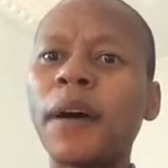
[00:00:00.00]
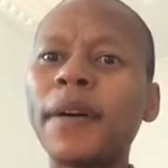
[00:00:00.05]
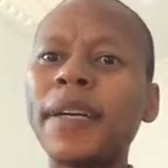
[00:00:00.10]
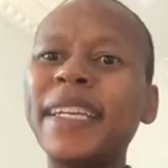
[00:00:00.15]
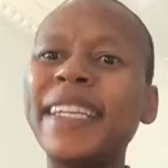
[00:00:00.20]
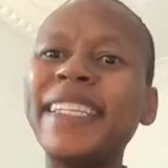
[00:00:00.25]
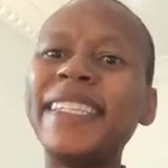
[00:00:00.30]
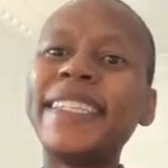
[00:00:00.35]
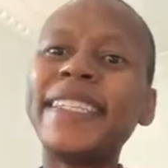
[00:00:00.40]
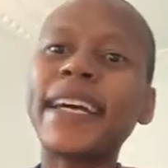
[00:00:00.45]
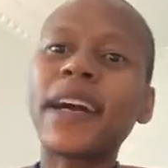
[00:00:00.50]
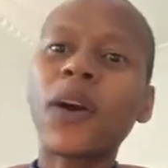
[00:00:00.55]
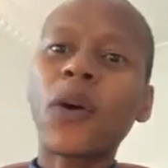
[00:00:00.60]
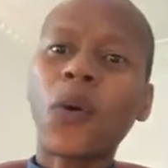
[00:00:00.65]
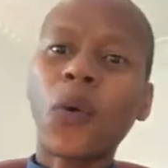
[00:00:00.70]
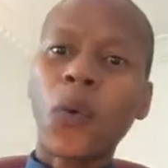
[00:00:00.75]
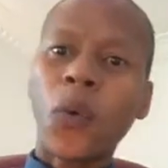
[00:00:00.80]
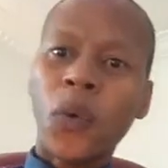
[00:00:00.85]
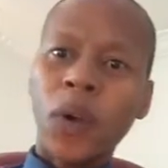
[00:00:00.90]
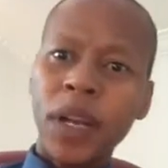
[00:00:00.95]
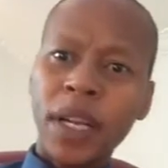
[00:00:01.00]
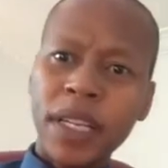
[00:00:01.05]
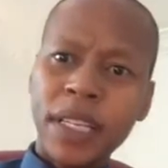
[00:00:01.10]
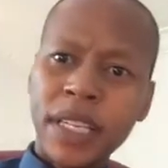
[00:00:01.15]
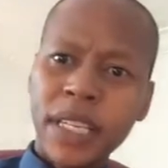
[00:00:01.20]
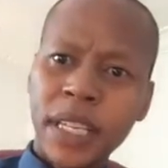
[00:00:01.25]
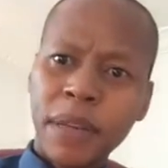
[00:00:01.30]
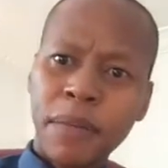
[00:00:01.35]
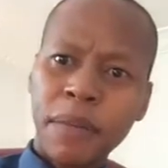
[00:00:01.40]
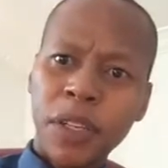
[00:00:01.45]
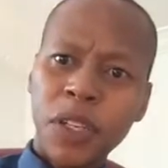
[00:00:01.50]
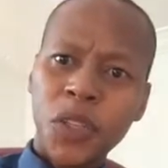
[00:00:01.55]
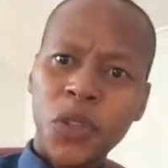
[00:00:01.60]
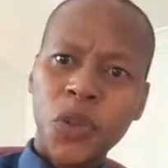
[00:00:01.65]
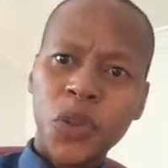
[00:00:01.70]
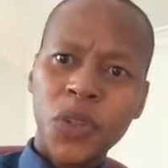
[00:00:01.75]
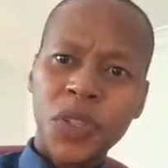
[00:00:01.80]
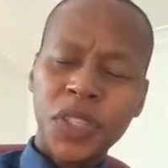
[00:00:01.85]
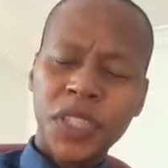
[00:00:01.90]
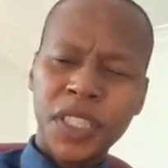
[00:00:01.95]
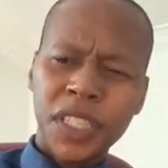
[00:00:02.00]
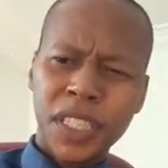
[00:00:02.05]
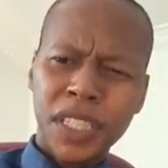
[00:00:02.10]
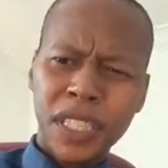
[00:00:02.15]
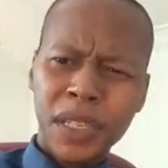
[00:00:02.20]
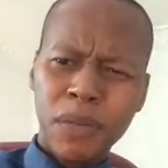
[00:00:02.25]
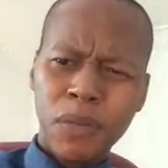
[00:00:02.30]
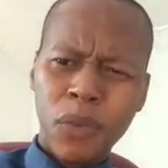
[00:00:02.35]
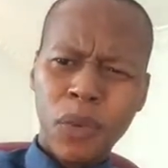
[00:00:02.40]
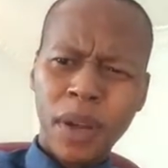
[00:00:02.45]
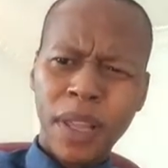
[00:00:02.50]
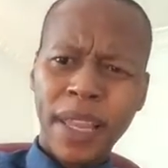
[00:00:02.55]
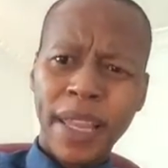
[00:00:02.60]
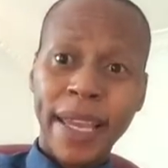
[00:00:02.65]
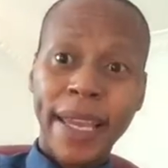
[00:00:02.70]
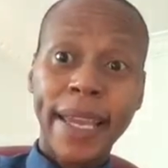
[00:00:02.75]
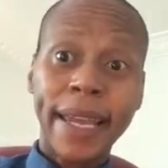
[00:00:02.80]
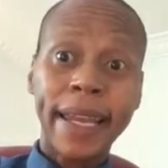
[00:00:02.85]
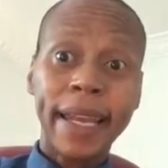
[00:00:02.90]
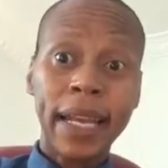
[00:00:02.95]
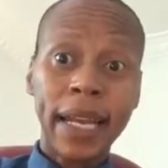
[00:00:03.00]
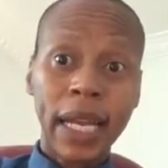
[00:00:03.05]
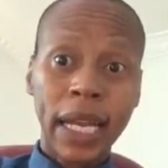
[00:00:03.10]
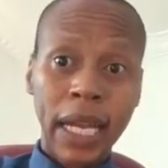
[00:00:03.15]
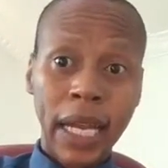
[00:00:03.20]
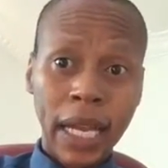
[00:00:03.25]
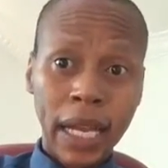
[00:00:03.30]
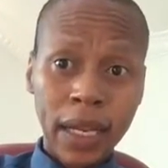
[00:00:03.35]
integrate them into a system where they can